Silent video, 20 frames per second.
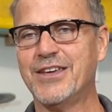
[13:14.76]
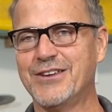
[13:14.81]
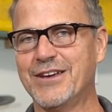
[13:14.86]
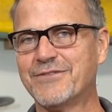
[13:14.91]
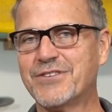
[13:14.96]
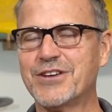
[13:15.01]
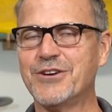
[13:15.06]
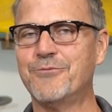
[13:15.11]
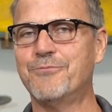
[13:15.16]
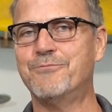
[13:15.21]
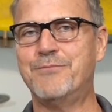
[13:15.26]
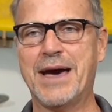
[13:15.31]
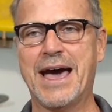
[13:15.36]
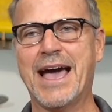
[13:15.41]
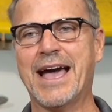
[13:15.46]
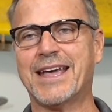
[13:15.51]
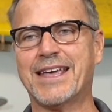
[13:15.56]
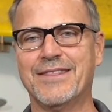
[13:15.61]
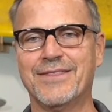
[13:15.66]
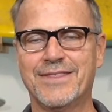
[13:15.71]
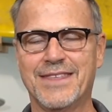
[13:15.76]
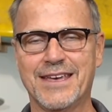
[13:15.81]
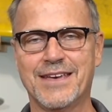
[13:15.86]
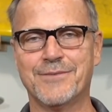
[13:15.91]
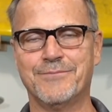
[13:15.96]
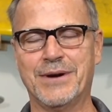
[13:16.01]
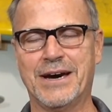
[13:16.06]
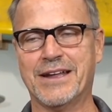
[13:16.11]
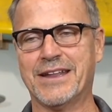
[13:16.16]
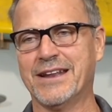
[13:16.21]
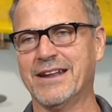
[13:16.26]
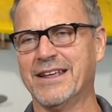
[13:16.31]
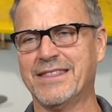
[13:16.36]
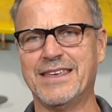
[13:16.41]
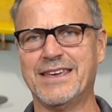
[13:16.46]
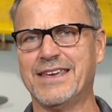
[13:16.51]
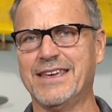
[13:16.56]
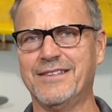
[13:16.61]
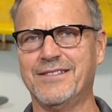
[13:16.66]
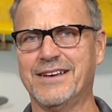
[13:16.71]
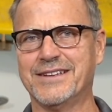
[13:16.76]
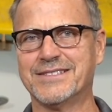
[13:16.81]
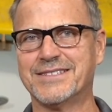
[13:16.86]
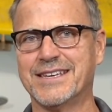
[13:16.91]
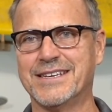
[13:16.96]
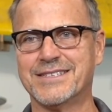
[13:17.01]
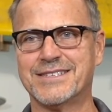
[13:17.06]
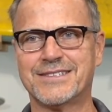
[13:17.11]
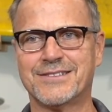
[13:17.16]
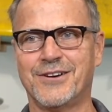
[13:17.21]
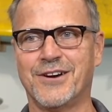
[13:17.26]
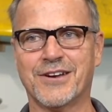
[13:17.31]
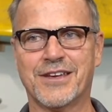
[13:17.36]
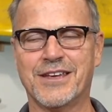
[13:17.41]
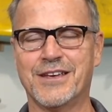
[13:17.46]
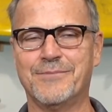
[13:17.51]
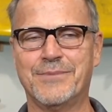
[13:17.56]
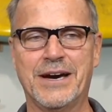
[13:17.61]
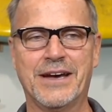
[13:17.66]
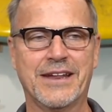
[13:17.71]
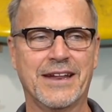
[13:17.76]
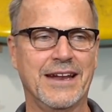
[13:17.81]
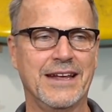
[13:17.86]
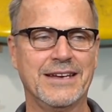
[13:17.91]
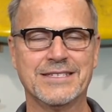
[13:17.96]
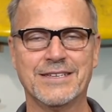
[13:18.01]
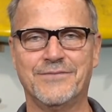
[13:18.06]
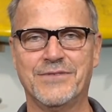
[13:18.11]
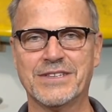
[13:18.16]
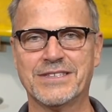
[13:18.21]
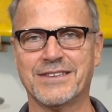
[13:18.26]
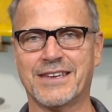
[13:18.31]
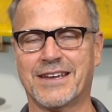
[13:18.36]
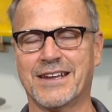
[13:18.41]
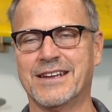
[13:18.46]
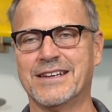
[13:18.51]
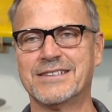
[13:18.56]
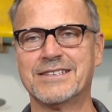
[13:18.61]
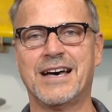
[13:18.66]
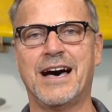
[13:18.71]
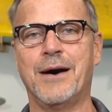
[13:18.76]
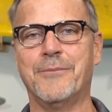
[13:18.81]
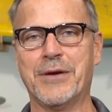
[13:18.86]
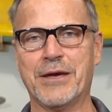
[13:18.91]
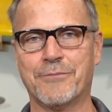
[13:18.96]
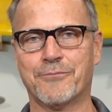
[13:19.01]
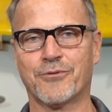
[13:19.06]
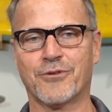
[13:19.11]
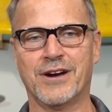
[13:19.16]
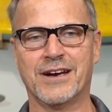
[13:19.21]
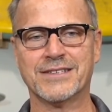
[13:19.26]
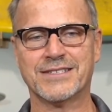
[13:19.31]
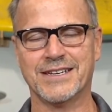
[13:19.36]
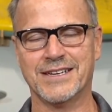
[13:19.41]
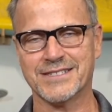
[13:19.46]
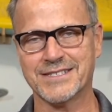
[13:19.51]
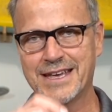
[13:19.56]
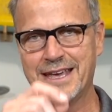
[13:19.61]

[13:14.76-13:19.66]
You have to go back and think about it. I think Elon says talking about it as if it's like an atomic process.